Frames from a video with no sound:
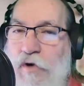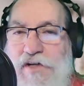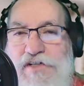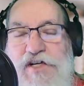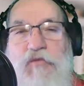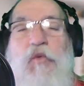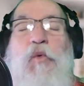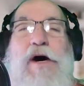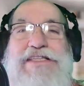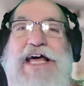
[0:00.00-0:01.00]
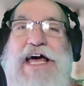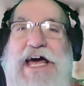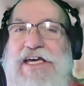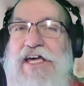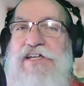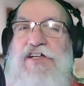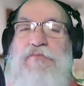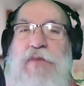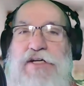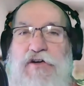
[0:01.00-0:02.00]
is up? What the heck is up,
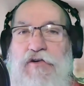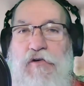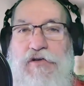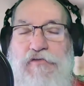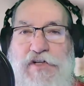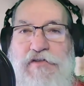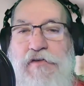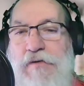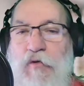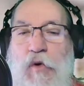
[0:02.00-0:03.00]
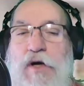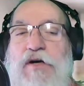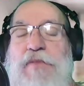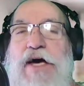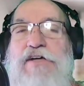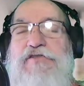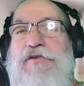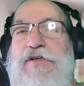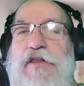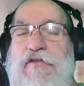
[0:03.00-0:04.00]
my Dark Horse friends and family? Welcome back to
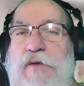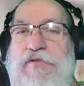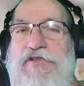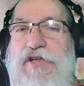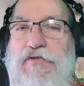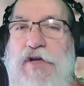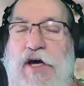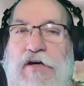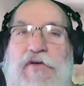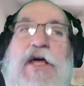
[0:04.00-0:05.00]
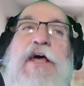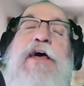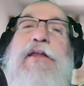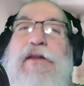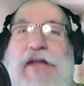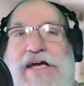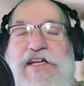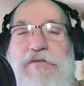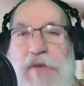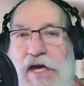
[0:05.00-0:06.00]
another episode of
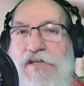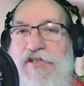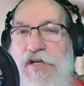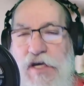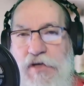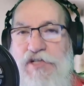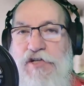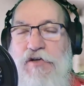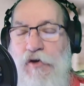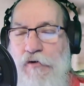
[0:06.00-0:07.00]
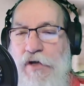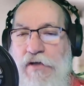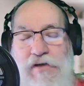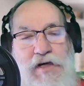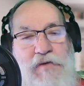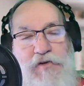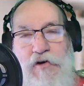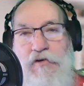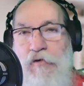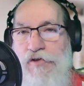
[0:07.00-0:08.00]
Landing Page Image Learning. I'm your
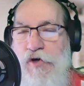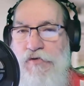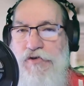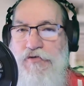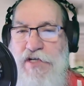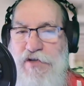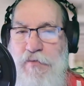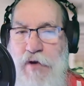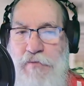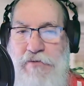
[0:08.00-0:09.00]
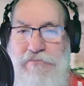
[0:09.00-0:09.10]
Dark Horse host, Tracy Brinkman.